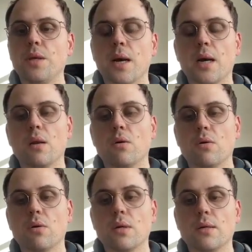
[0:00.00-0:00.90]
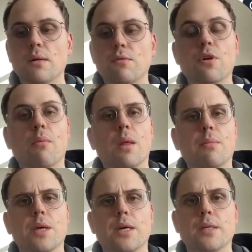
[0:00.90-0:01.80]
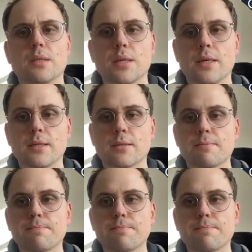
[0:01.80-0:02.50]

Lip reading: the hello from Lambda in this case.